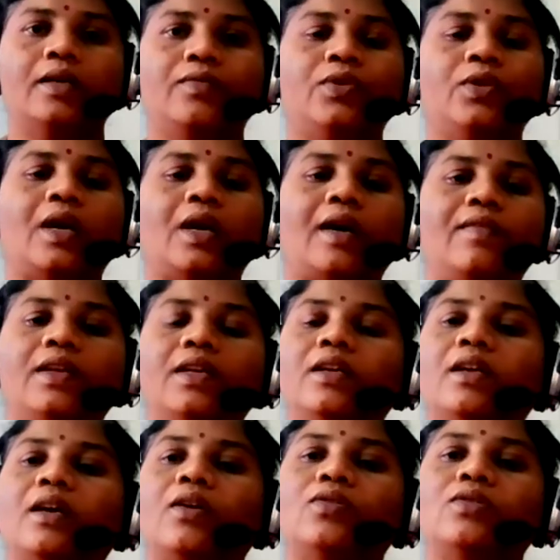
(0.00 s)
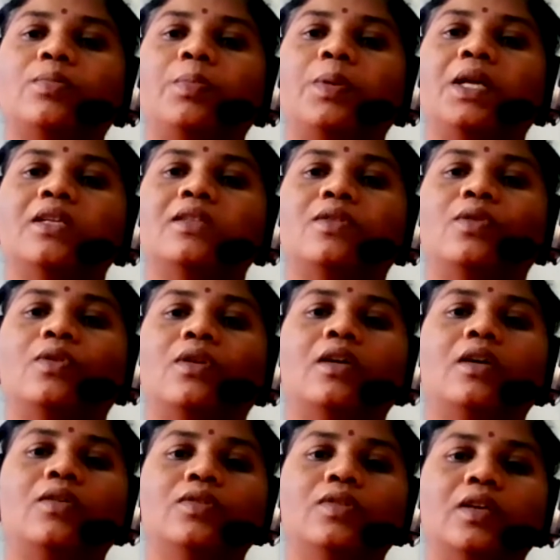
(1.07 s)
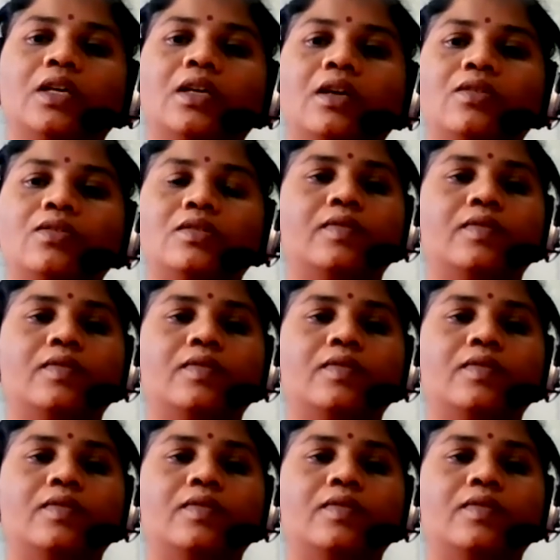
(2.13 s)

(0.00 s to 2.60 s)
If you have any doubts, please note down your doubts.